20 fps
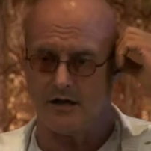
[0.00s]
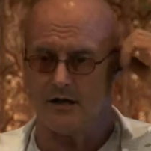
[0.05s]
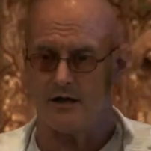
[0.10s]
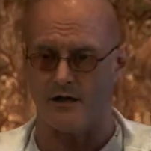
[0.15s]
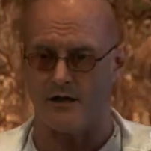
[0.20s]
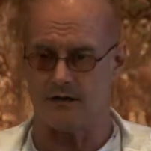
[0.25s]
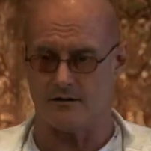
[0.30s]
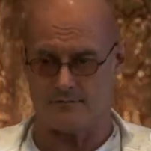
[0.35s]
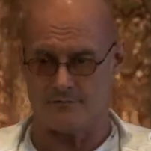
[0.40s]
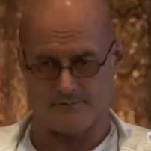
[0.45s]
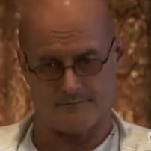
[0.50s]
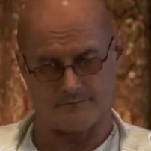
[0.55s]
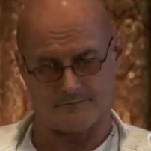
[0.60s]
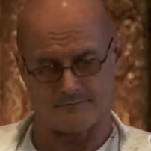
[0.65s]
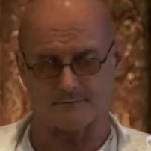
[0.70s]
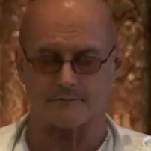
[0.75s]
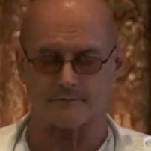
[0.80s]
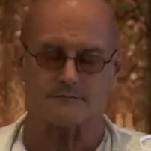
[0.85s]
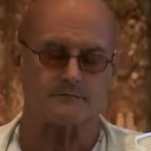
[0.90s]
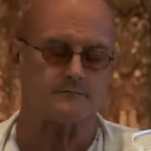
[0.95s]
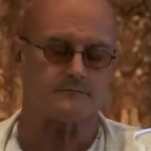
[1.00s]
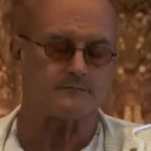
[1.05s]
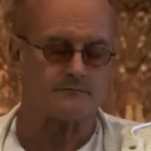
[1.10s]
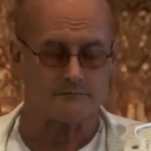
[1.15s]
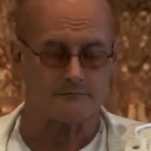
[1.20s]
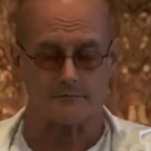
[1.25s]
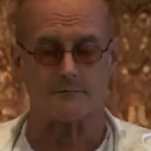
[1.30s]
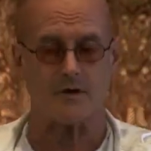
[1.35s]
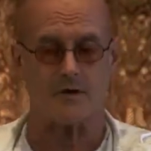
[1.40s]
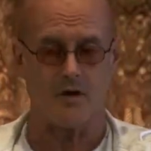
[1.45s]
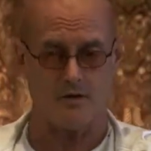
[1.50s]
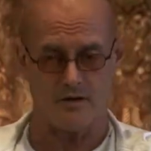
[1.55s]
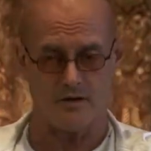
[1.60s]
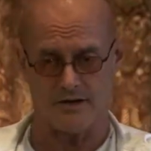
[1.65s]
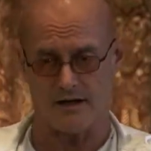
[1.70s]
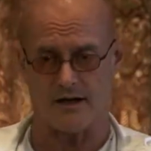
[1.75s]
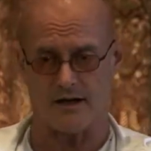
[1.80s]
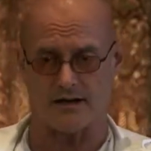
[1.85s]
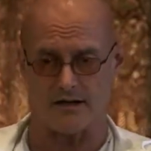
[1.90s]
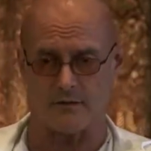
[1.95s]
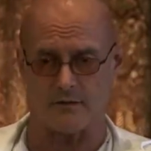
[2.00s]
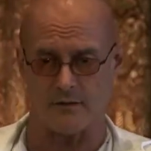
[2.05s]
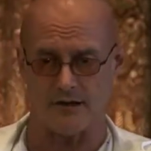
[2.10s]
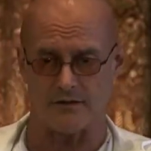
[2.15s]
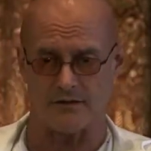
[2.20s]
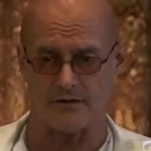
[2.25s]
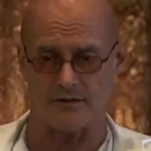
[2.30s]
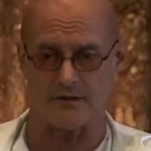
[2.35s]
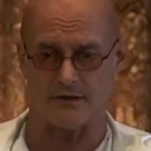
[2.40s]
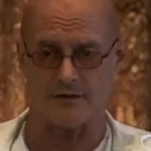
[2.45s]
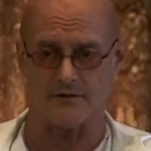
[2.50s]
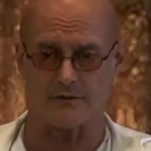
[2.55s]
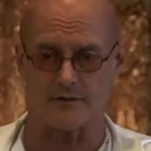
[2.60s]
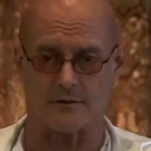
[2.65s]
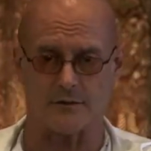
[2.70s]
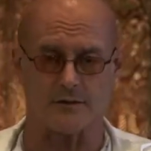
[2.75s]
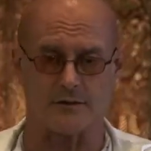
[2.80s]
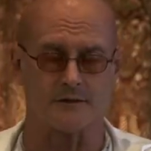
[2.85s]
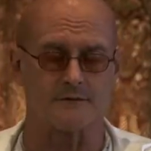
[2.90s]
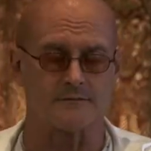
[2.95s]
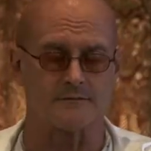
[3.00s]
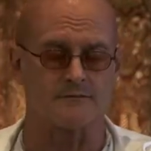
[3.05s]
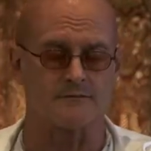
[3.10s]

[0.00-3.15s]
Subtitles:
or not, whatever you're comfortable with.